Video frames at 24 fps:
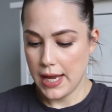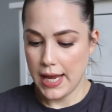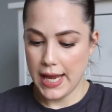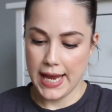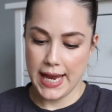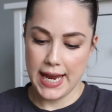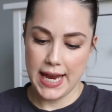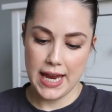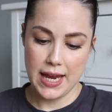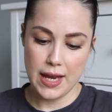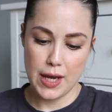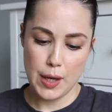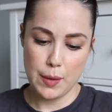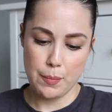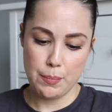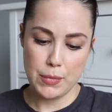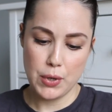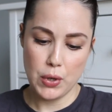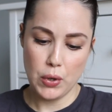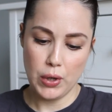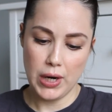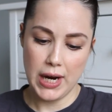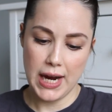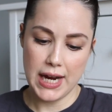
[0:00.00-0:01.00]
a
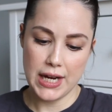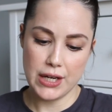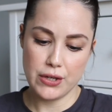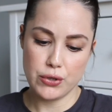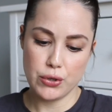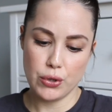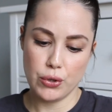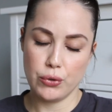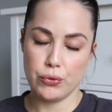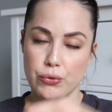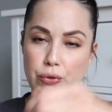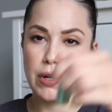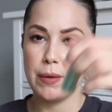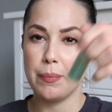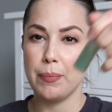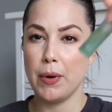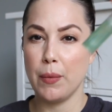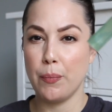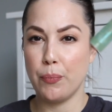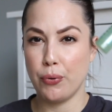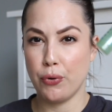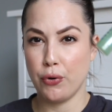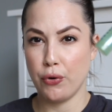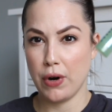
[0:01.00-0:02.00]
Milk Hydro Grip
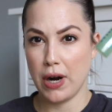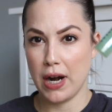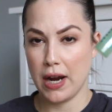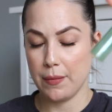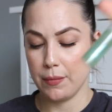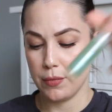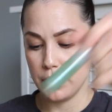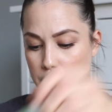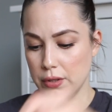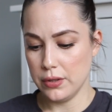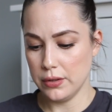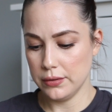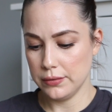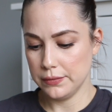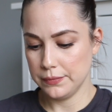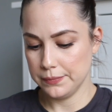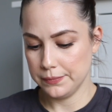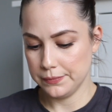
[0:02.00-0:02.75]
Primer.